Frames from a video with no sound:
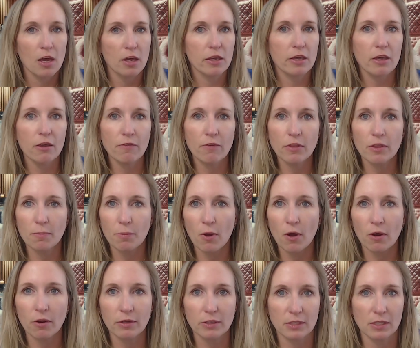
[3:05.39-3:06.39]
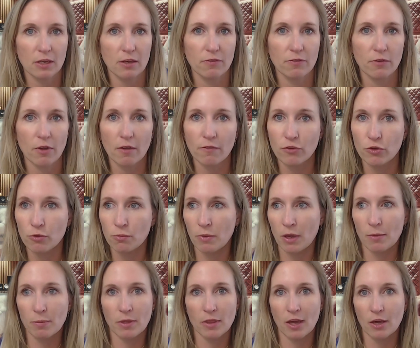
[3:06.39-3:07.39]
Giving the parts of you
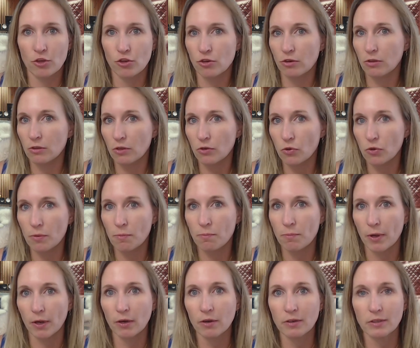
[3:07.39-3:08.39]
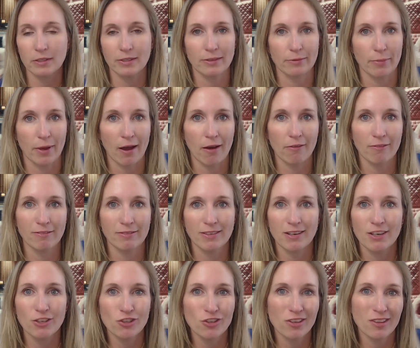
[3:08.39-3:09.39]
maybe that you're a little embarrassed about,
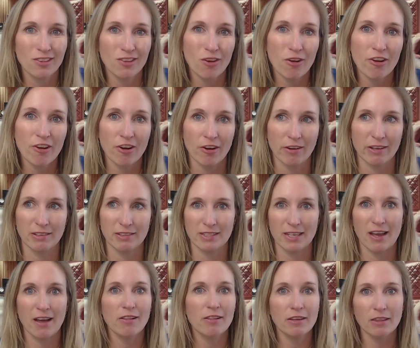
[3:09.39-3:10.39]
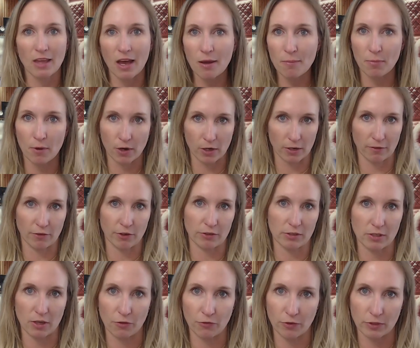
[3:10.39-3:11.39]
touching there and telling that part of
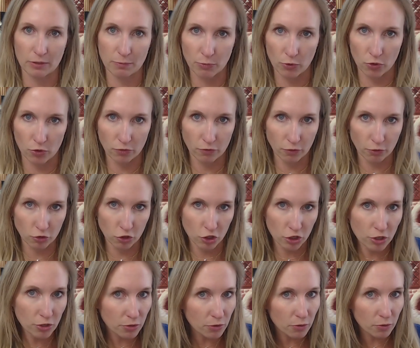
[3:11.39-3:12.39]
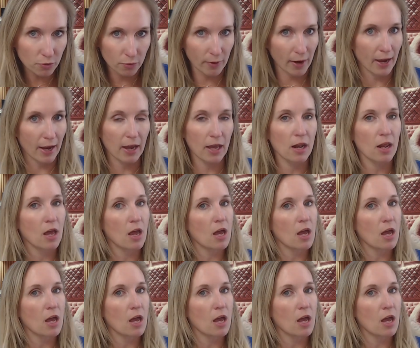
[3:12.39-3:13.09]
yourself it's beautiful too, right?